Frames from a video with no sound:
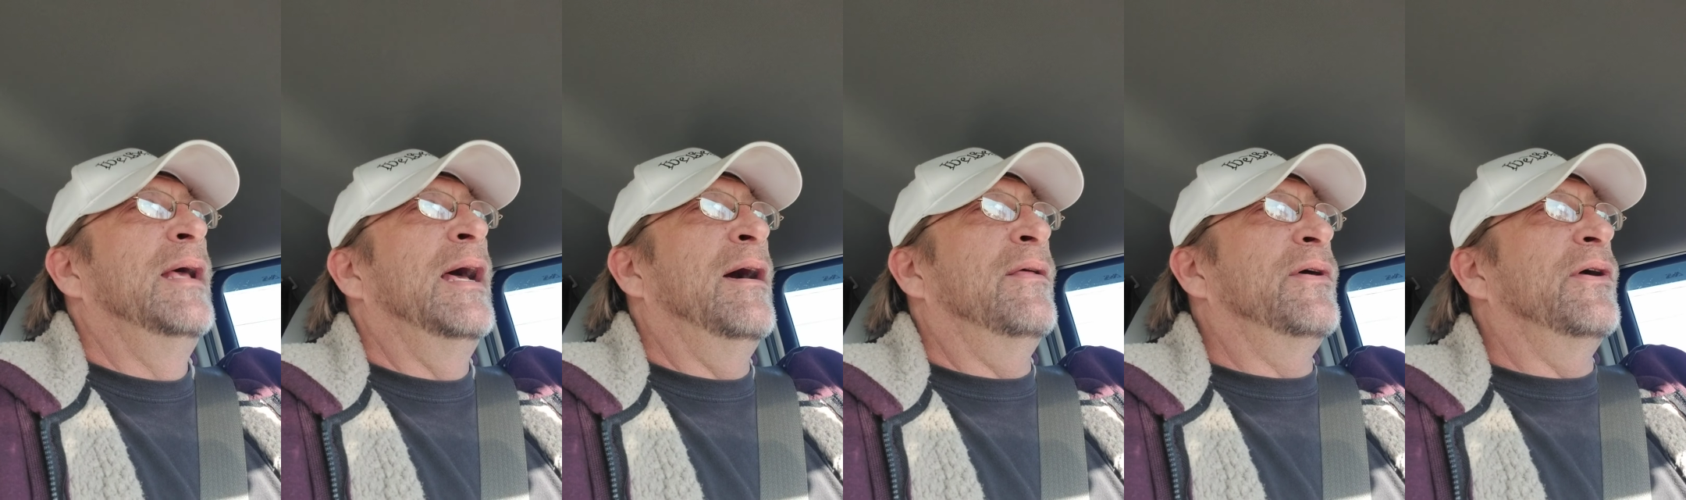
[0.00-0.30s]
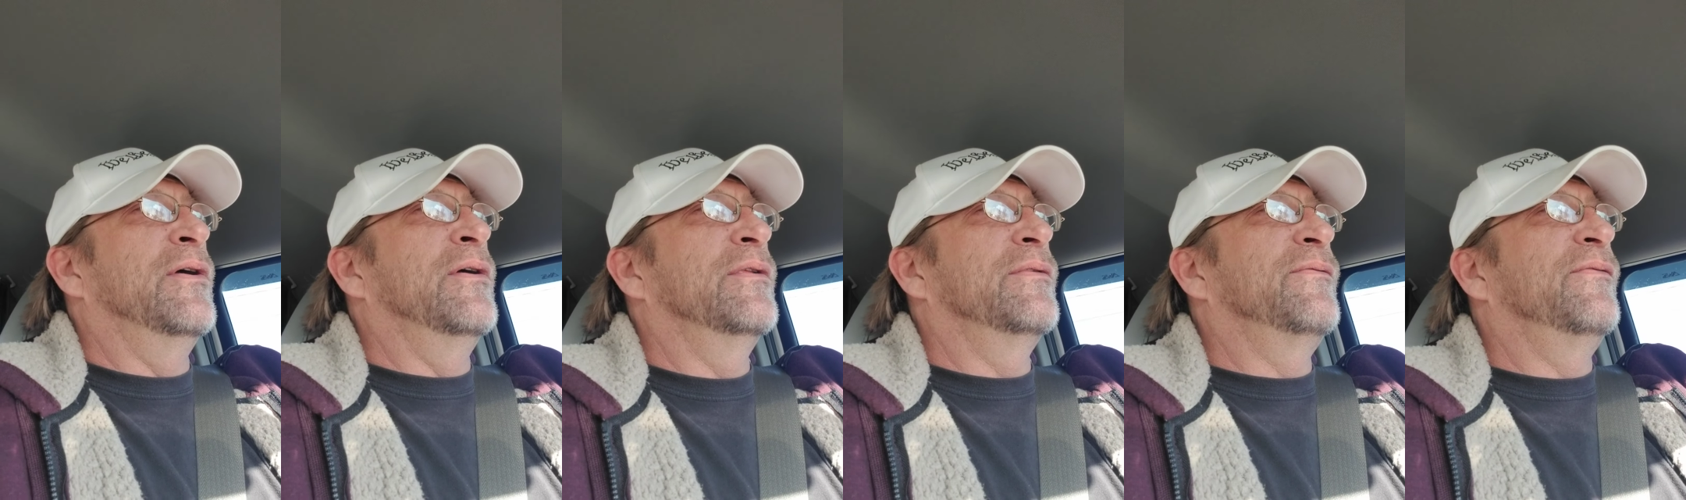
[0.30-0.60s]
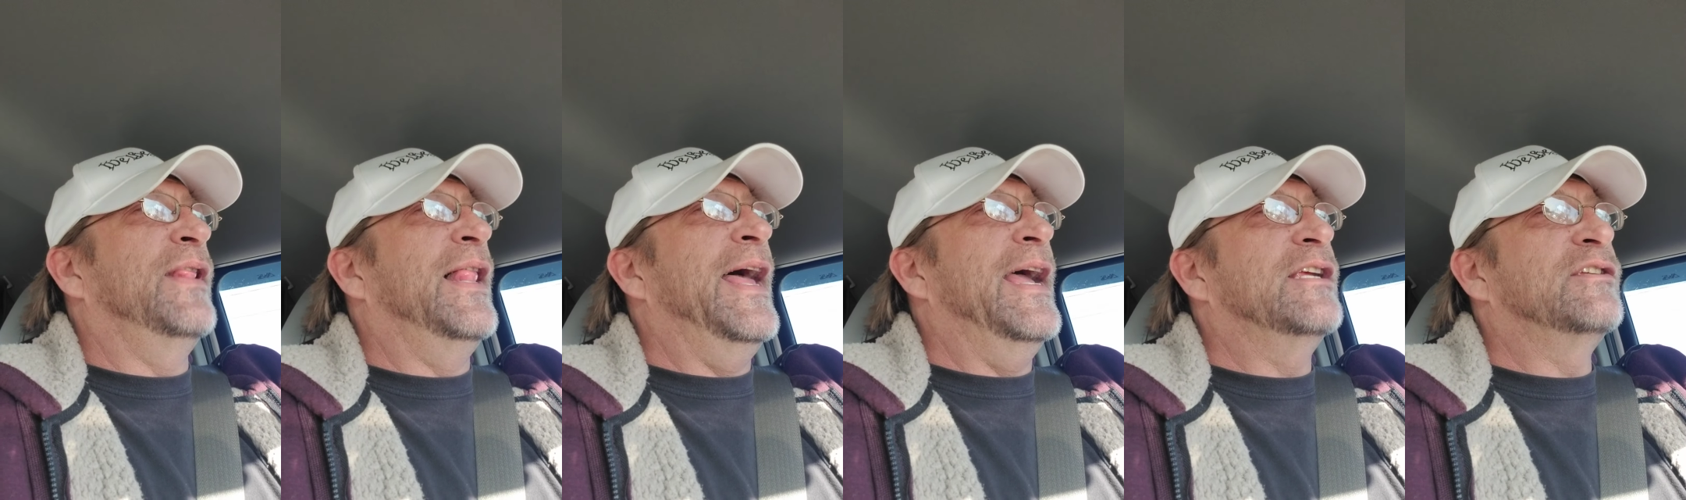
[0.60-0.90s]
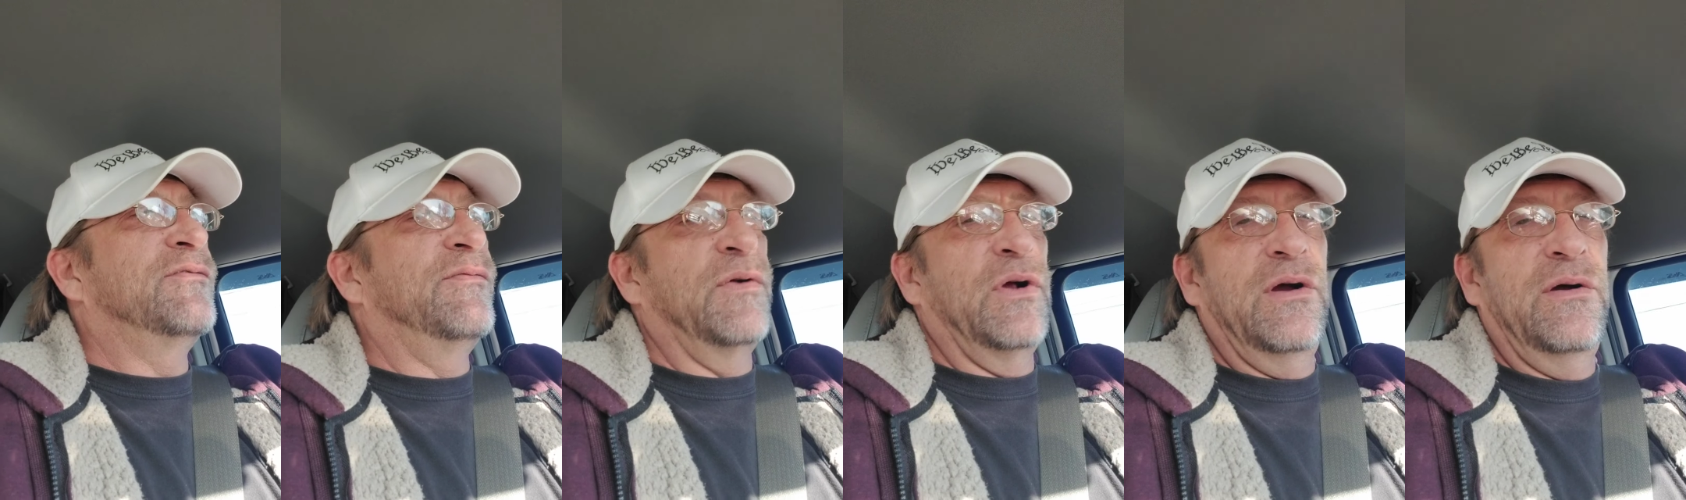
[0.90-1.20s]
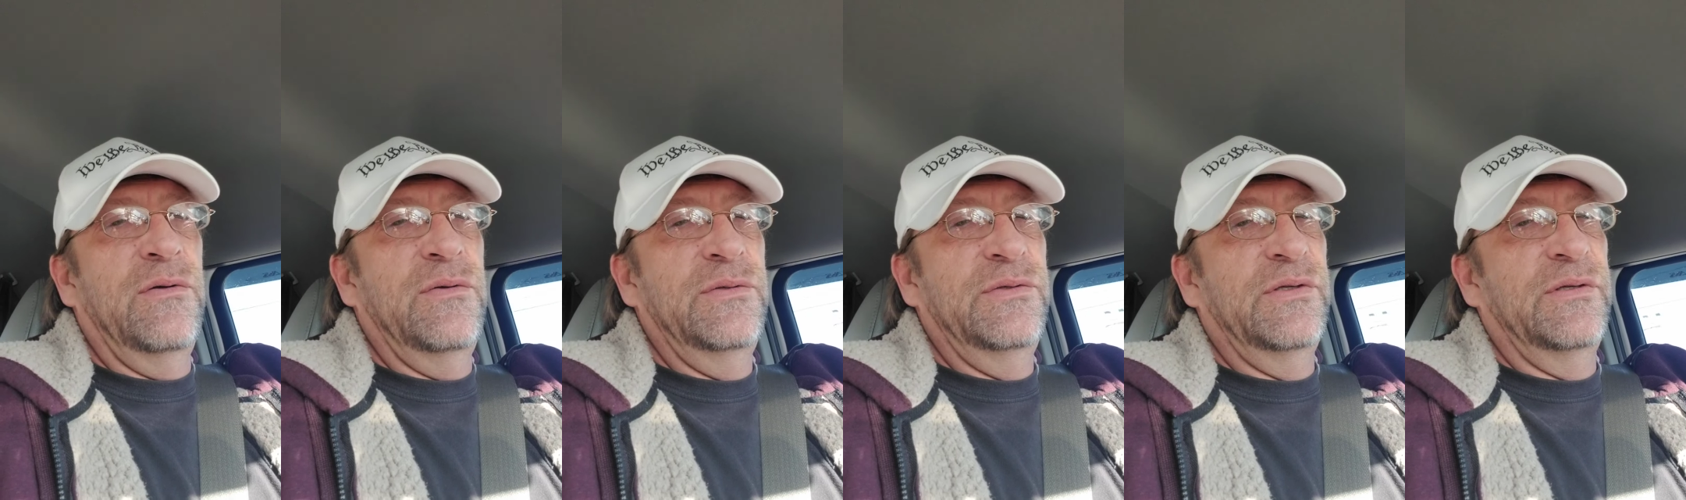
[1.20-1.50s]
how the Earth flash
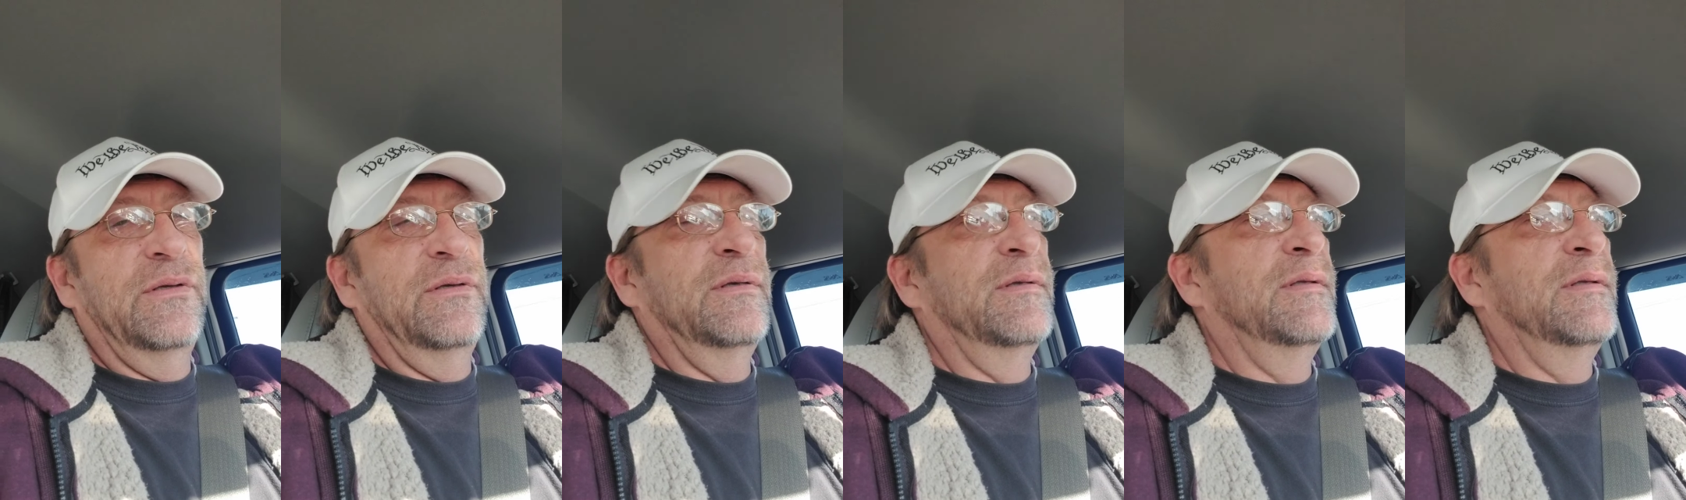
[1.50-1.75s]
froze.